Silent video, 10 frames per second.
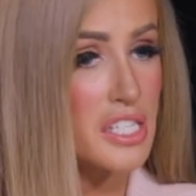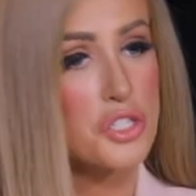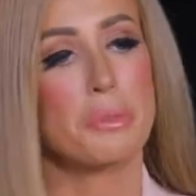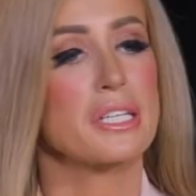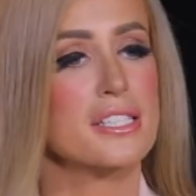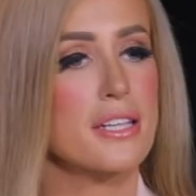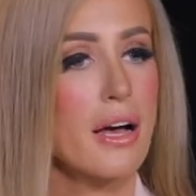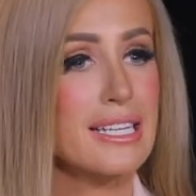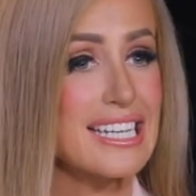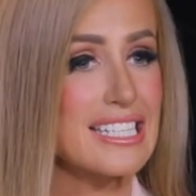to be
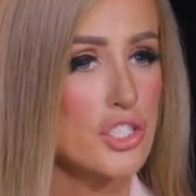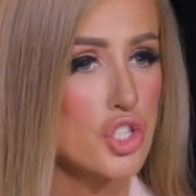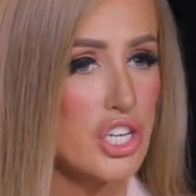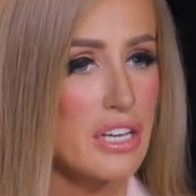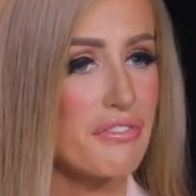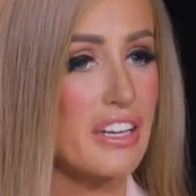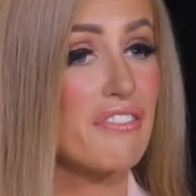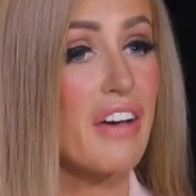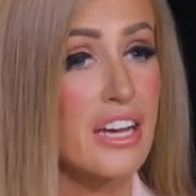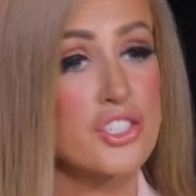assigned as a chief
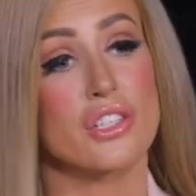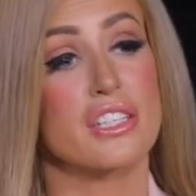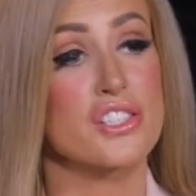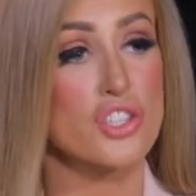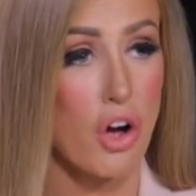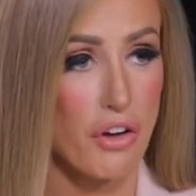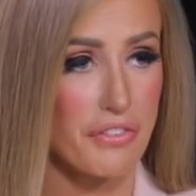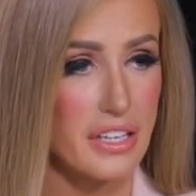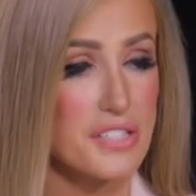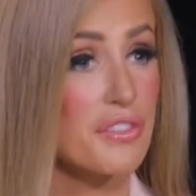evangelist
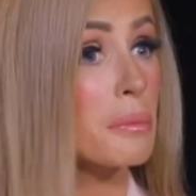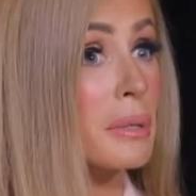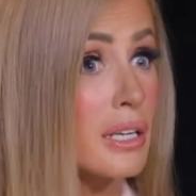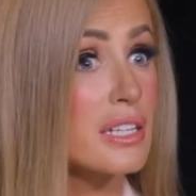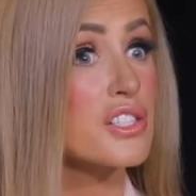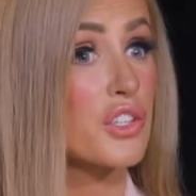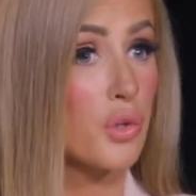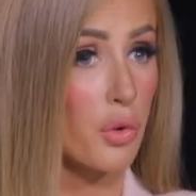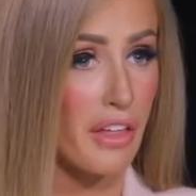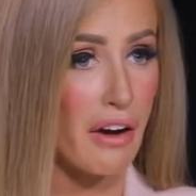office for the Middle East and
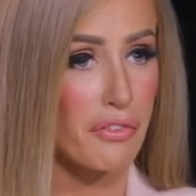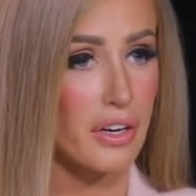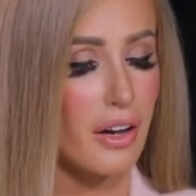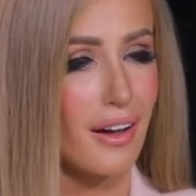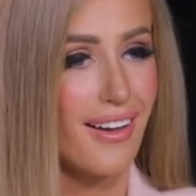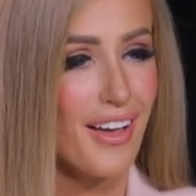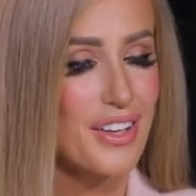North Africa.